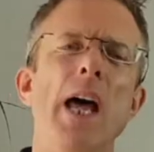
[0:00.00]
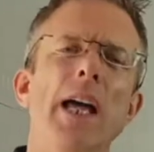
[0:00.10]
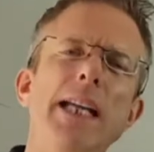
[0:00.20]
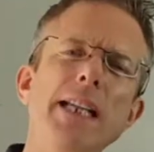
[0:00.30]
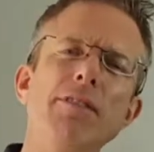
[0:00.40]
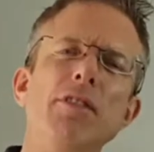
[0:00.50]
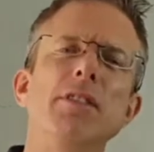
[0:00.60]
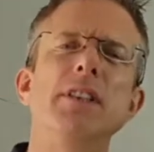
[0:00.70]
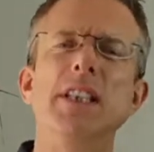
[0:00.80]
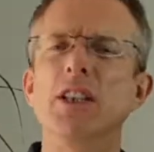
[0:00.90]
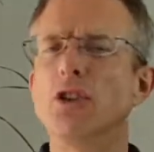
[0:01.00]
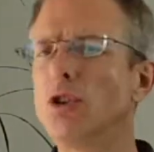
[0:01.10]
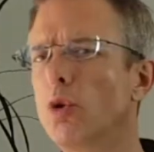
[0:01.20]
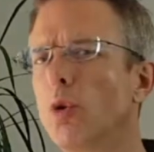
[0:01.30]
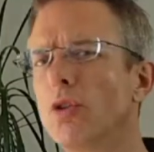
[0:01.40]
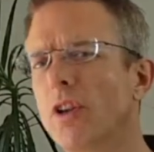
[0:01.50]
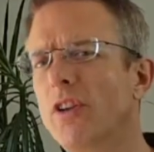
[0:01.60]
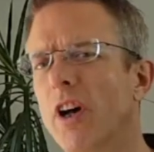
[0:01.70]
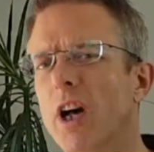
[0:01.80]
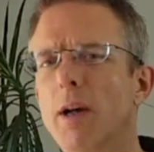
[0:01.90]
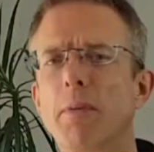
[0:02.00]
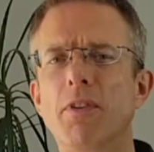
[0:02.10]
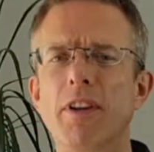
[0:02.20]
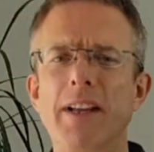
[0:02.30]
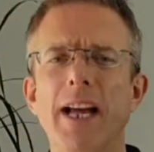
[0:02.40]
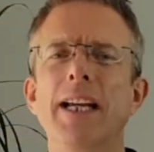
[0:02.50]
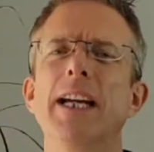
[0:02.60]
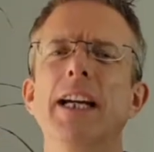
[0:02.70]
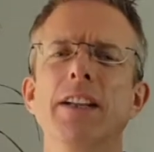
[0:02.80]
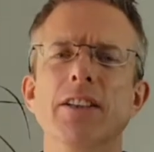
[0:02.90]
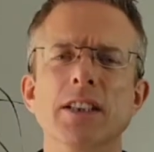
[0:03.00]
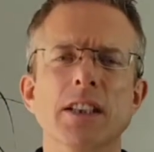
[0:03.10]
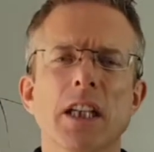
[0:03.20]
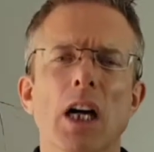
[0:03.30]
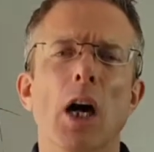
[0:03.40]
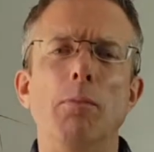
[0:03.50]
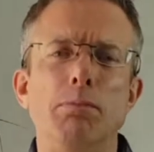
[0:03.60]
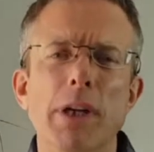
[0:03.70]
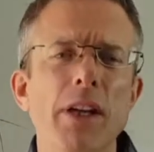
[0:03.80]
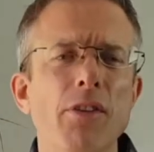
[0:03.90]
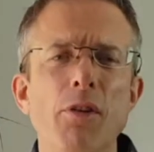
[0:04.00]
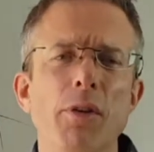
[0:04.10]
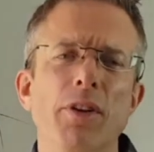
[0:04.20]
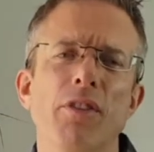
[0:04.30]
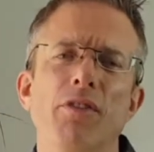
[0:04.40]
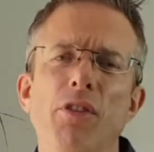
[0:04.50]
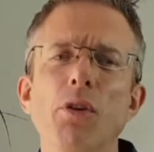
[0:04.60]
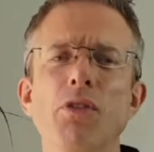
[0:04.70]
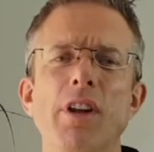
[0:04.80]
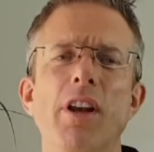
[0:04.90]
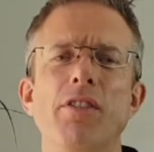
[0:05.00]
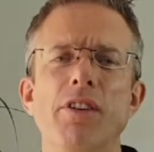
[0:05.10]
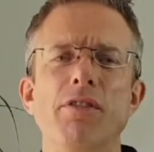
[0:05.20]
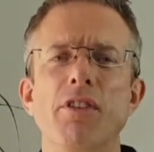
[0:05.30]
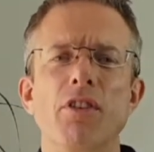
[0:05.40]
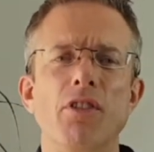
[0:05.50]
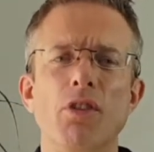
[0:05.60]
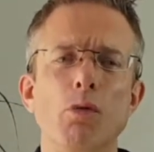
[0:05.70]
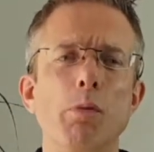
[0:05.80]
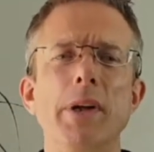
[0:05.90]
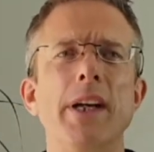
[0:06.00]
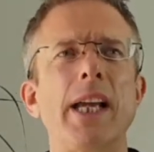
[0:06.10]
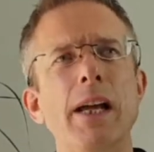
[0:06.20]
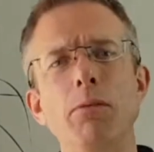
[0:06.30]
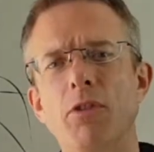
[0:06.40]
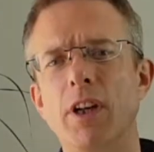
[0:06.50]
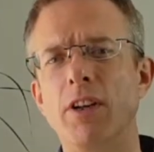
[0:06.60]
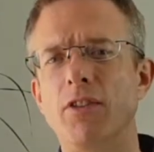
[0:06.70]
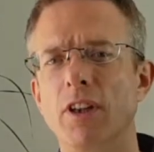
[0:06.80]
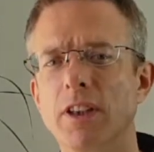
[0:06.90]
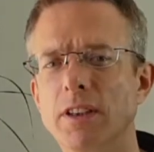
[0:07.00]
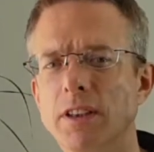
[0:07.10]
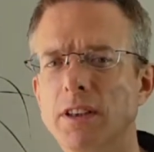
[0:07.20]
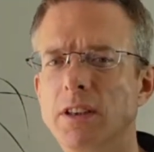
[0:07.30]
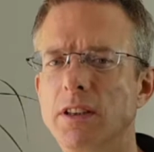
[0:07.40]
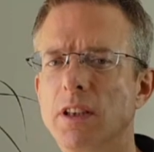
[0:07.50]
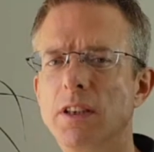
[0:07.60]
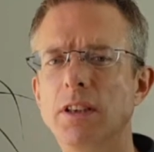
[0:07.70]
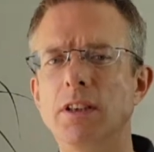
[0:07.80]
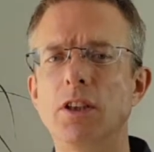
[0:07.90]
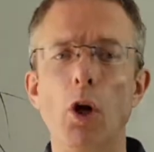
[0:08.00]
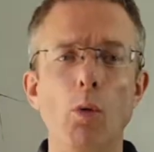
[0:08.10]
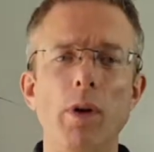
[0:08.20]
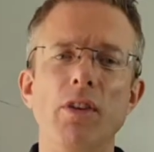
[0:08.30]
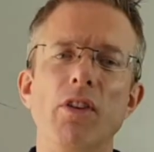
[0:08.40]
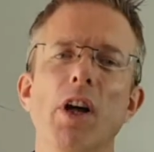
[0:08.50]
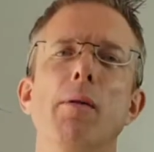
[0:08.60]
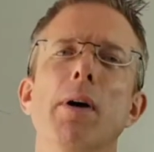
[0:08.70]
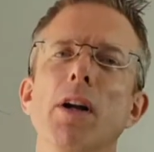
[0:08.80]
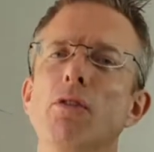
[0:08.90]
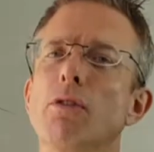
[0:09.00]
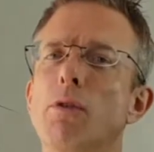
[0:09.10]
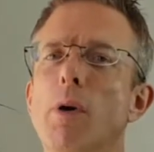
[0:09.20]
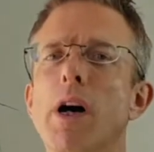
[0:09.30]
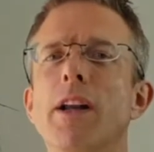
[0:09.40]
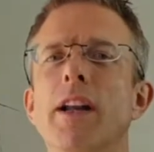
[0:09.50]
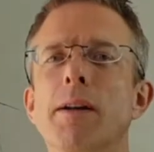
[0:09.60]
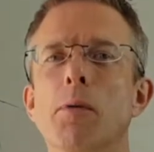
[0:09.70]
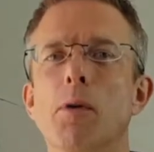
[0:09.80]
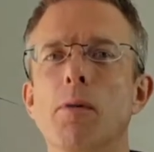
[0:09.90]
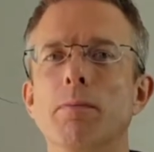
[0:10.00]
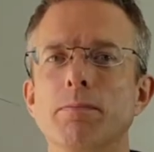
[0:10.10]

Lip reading: Even in as short a time as a decade, a breakthrough in fusion energy, for instance, would be a game changer. No wind turbines required anymore.